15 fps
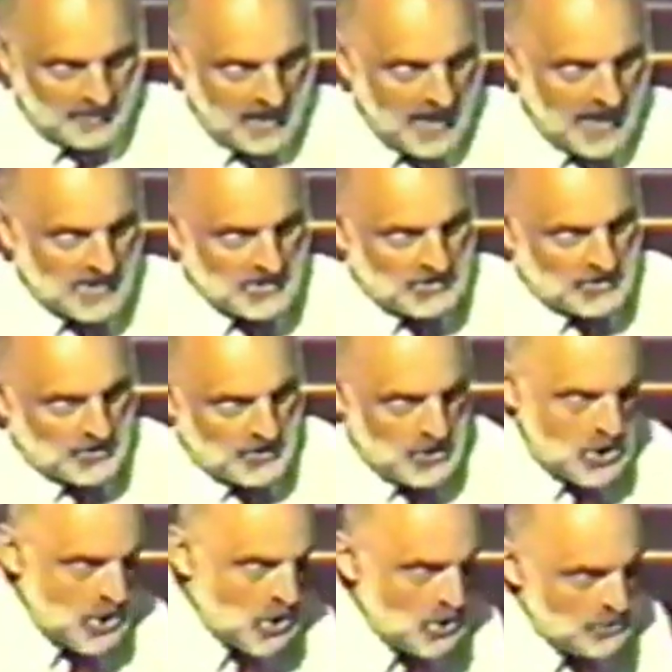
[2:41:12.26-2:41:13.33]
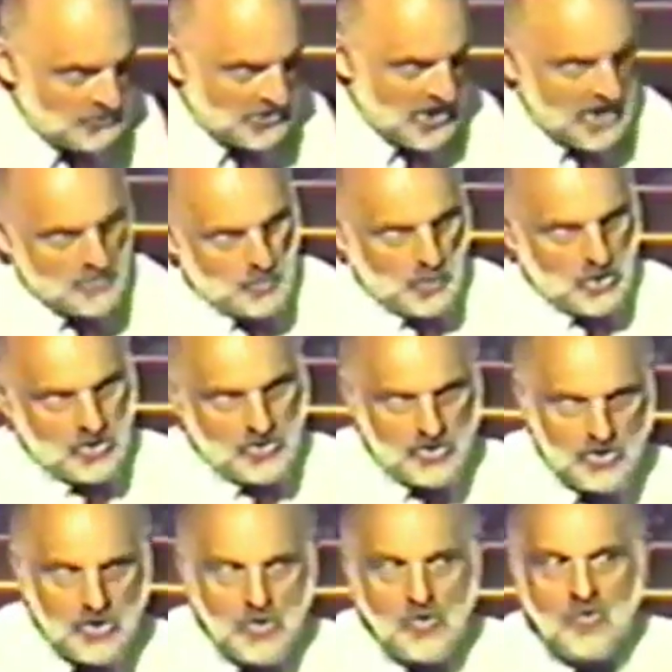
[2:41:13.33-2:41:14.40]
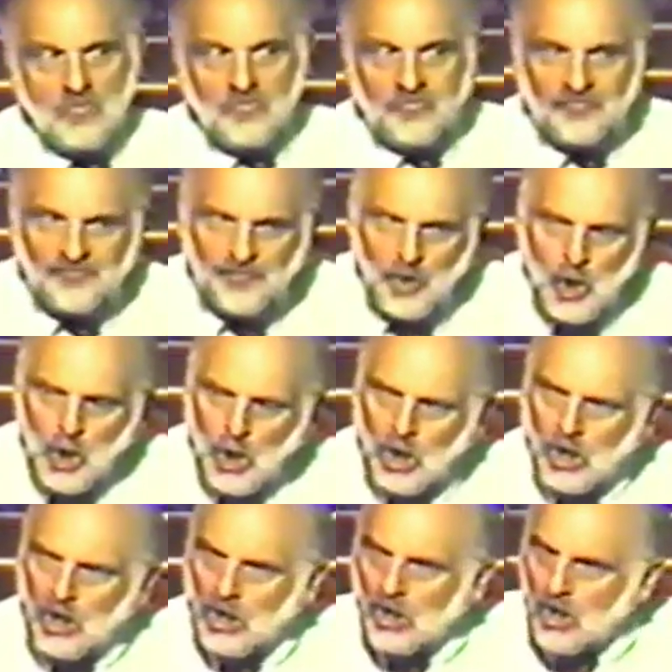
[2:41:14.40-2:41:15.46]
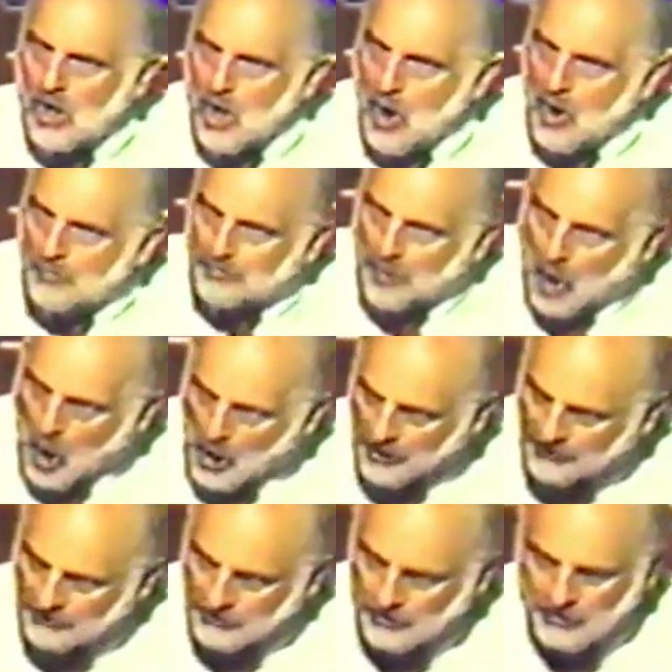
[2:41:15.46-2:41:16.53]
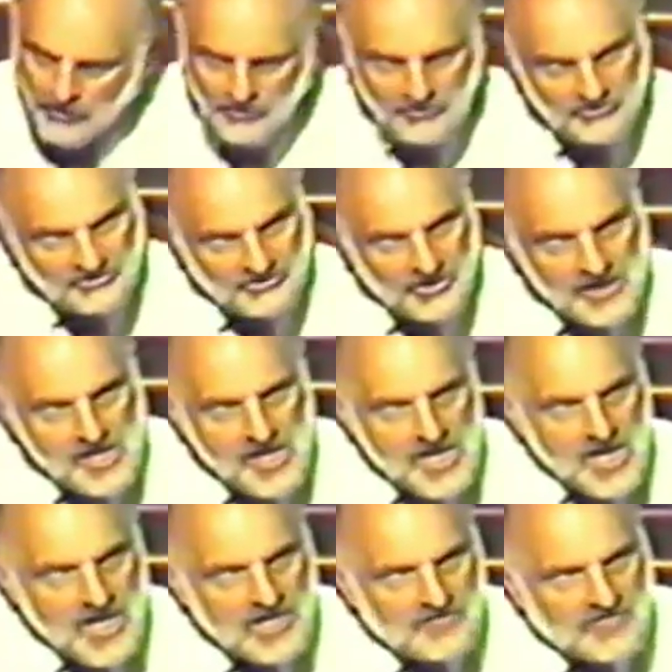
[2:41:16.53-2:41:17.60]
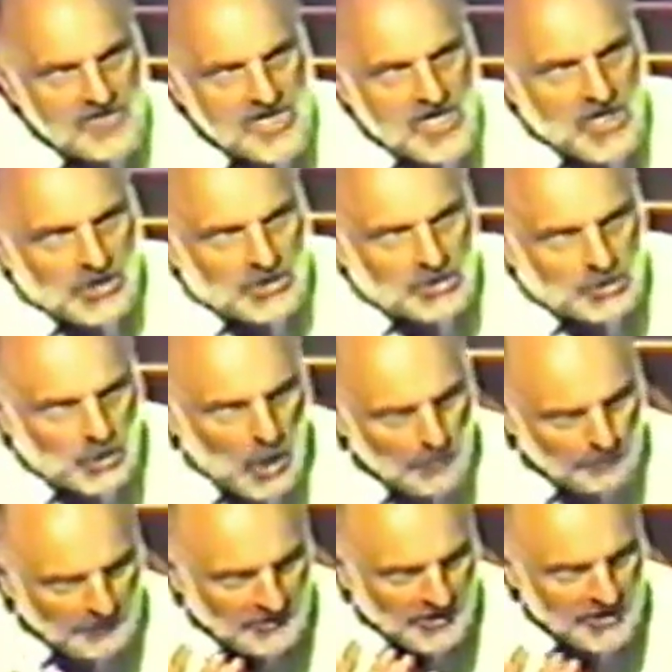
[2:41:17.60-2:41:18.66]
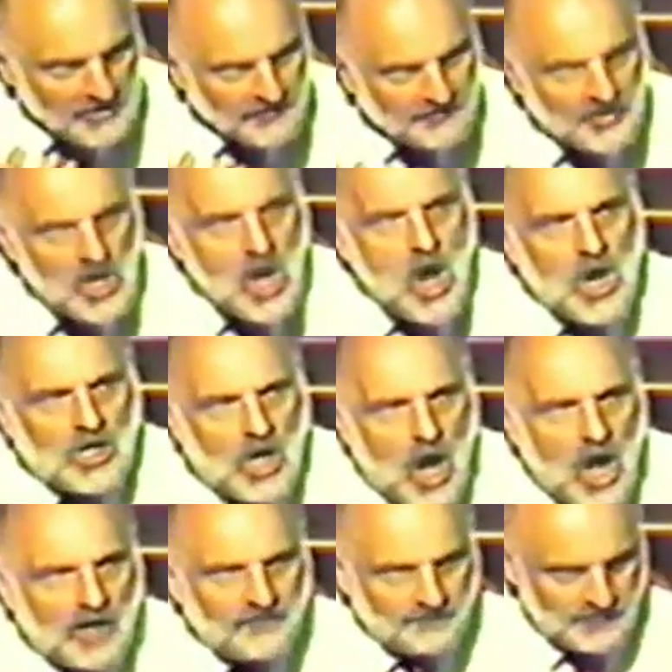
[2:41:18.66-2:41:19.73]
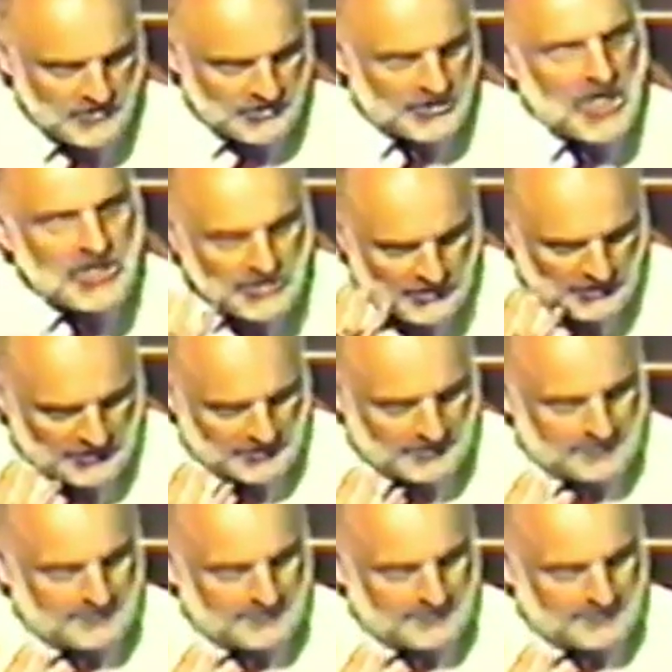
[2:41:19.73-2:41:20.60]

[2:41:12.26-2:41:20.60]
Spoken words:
as though they were full partners in the interpretive conversation.